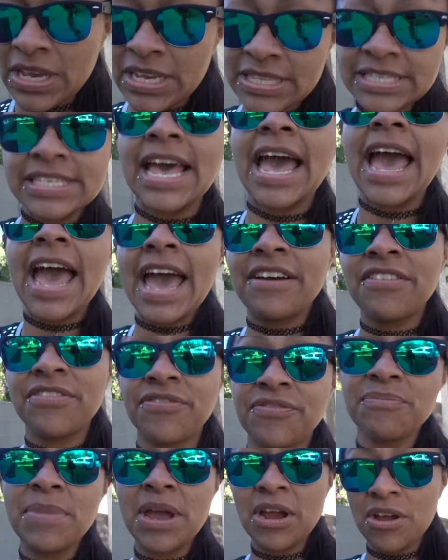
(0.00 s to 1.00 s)
It's a
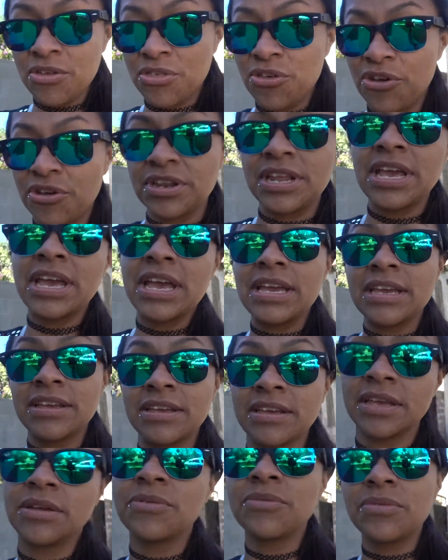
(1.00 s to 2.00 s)
half marathon
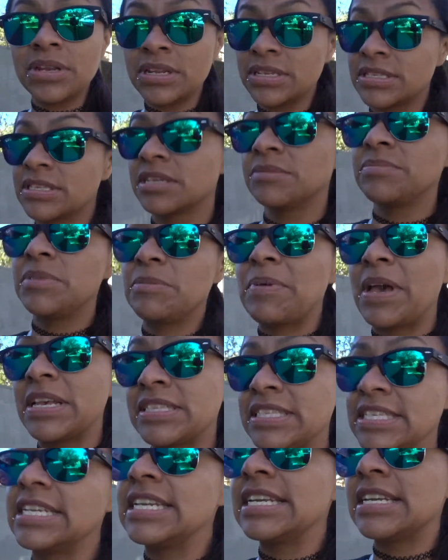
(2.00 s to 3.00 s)
and it's gonna be
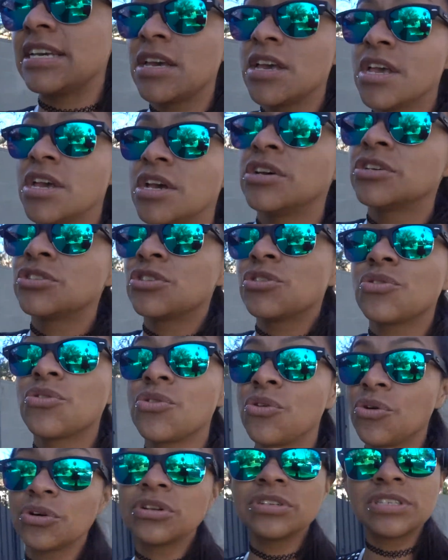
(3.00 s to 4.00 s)
Pasadena. So the
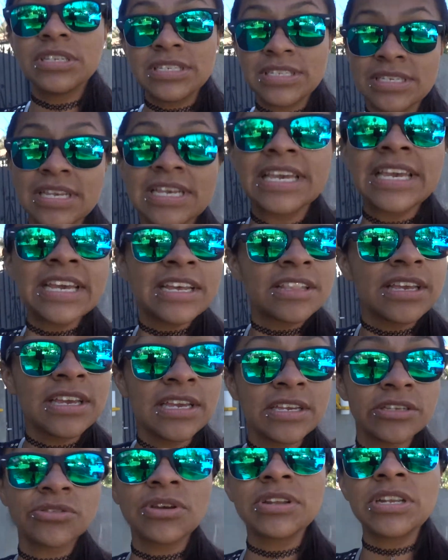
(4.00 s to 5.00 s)
course is
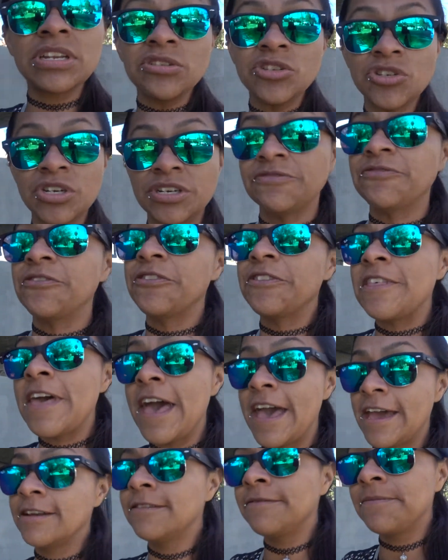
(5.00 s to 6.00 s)
hilly, so I need to train for
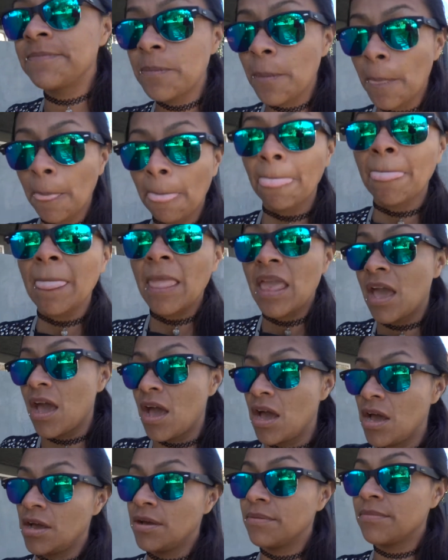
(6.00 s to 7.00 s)
that.
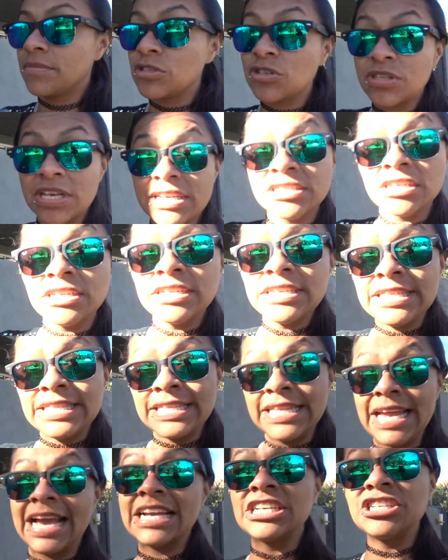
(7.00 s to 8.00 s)
Um, so that's gonna
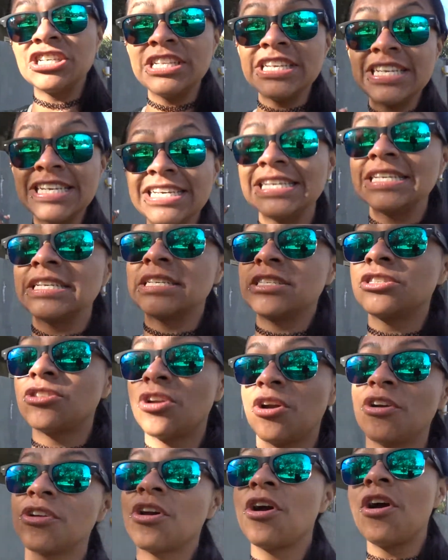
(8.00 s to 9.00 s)
actually
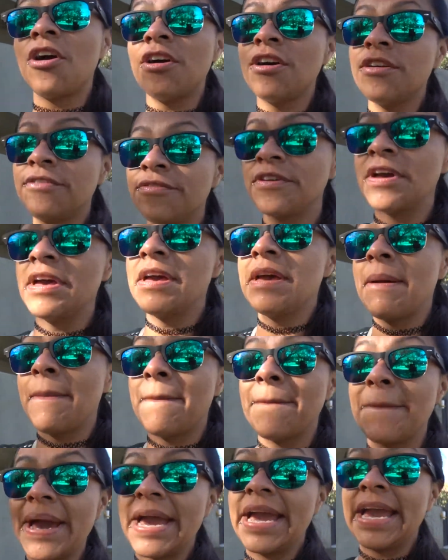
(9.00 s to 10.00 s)
start off
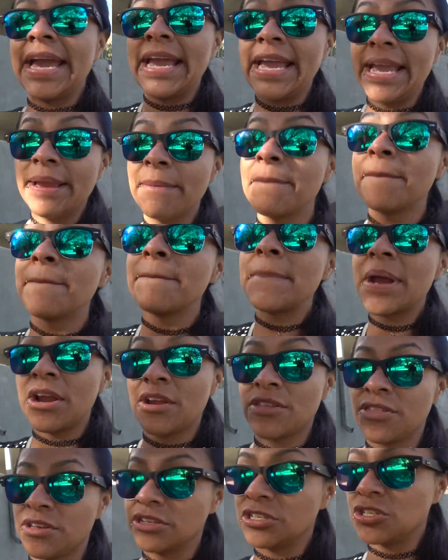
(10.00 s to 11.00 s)
my
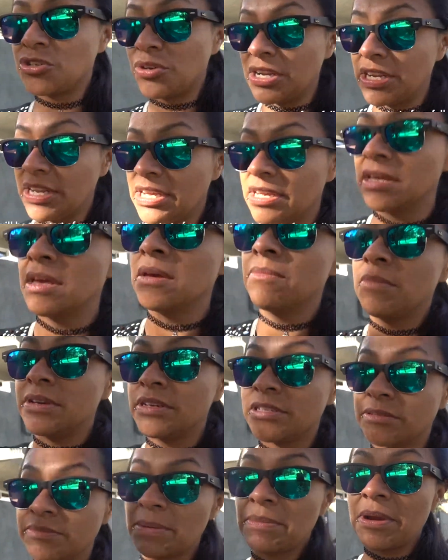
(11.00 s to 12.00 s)
marathon training
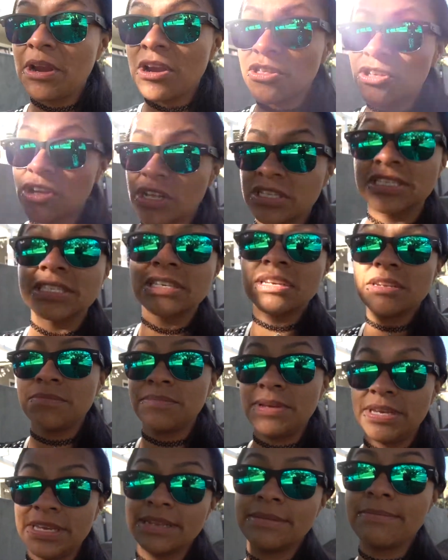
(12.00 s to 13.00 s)
because my marathon is gonna
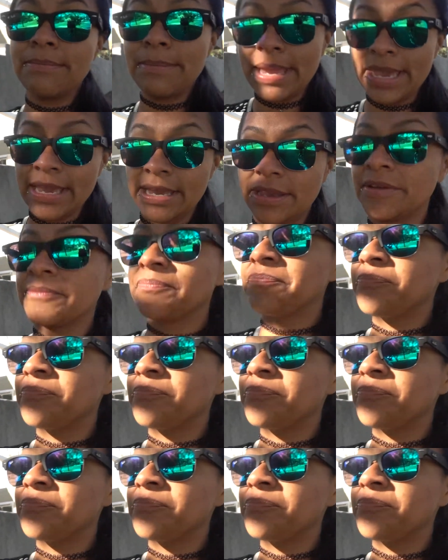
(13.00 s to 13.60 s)
be in May